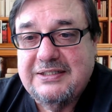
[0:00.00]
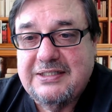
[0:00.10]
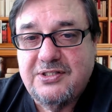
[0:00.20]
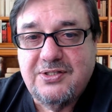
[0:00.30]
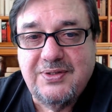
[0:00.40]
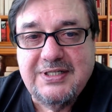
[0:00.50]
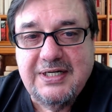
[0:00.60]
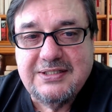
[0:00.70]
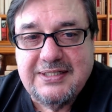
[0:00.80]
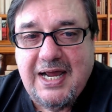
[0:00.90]
So
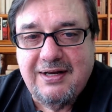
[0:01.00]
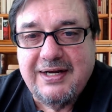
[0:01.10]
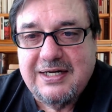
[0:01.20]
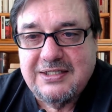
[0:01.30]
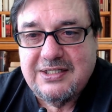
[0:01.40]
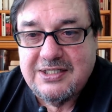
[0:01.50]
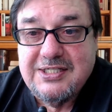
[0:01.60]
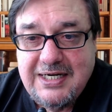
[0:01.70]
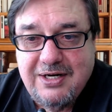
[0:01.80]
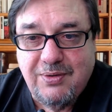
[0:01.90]
it's not like it's a
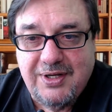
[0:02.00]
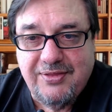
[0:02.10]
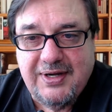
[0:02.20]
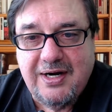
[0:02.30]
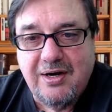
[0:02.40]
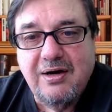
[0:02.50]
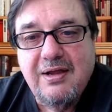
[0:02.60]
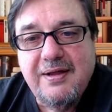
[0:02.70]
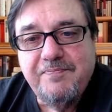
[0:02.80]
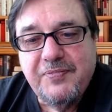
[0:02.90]
secret there.
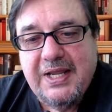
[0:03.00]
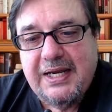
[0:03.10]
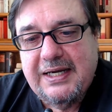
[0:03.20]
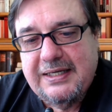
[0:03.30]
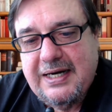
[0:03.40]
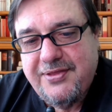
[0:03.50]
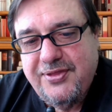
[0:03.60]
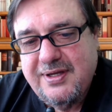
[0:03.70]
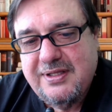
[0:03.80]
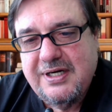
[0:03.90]
And I
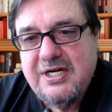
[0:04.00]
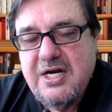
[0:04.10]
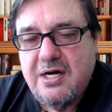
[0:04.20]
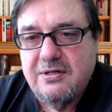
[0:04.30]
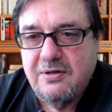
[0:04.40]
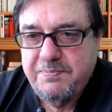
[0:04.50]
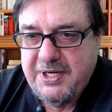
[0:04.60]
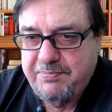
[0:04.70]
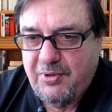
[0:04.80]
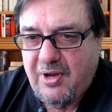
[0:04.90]
think the younger
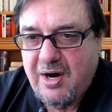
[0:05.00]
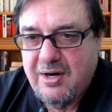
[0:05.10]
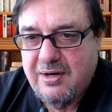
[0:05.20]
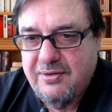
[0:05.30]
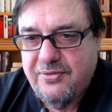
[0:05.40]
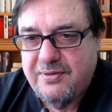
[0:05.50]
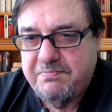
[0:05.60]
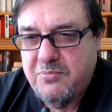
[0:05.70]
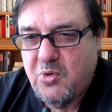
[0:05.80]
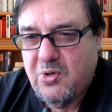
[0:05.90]
people are, the
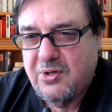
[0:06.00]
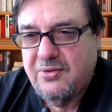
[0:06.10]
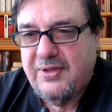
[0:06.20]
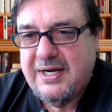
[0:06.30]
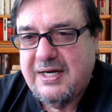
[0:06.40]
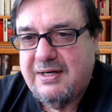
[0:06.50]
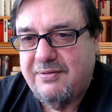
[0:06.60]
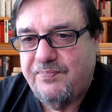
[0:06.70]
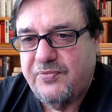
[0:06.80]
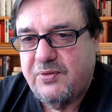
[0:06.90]
more they
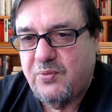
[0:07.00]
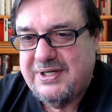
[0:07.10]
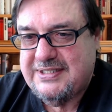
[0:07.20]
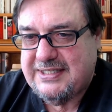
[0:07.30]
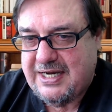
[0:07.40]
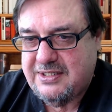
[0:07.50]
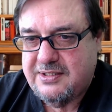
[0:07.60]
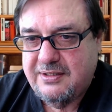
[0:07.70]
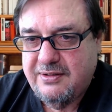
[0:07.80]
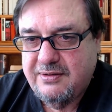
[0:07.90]
resent
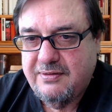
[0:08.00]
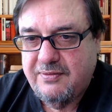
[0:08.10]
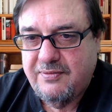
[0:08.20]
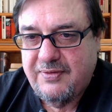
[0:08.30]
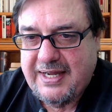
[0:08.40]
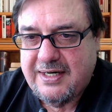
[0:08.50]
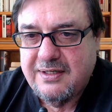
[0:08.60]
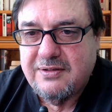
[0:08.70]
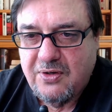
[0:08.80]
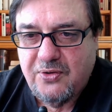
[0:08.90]

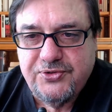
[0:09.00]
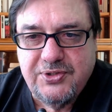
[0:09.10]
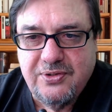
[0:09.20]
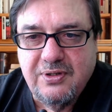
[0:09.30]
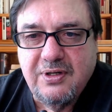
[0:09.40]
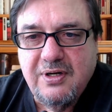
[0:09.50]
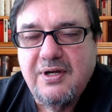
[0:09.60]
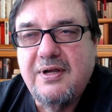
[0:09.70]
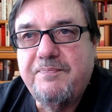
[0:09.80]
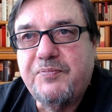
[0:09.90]
that culture,
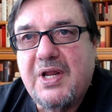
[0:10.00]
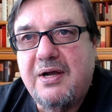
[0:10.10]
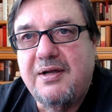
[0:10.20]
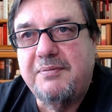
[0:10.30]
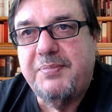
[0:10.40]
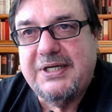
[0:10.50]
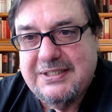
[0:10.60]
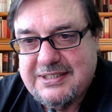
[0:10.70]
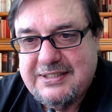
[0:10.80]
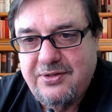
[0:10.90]
but
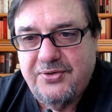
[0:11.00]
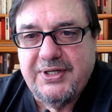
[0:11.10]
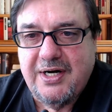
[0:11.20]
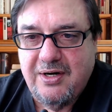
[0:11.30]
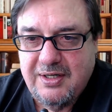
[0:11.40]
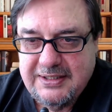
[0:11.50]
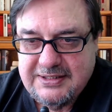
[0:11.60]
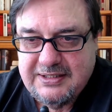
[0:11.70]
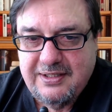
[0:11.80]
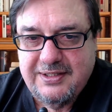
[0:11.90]
it's still there, it
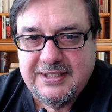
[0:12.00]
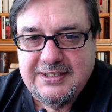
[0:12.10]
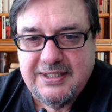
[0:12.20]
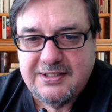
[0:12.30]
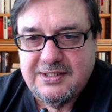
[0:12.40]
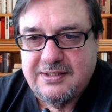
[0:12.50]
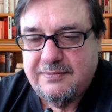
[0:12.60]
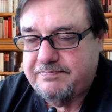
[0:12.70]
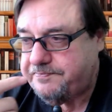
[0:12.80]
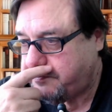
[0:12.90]
still exists.
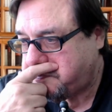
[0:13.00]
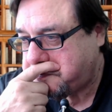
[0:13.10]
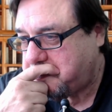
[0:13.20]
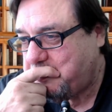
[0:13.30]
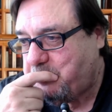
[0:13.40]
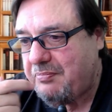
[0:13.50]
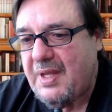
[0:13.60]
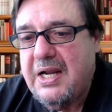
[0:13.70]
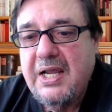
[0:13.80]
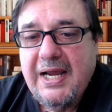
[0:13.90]

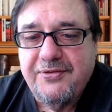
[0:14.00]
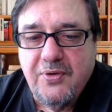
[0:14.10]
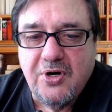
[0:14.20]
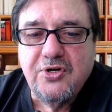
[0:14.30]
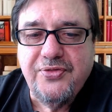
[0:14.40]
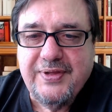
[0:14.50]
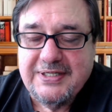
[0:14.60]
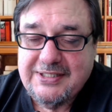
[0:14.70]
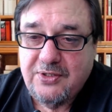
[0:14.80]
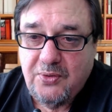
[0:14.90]
And there are good
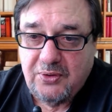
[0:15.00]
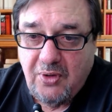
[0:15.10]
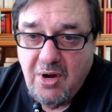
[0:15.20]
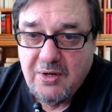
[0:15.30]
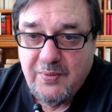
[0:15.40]
things that go along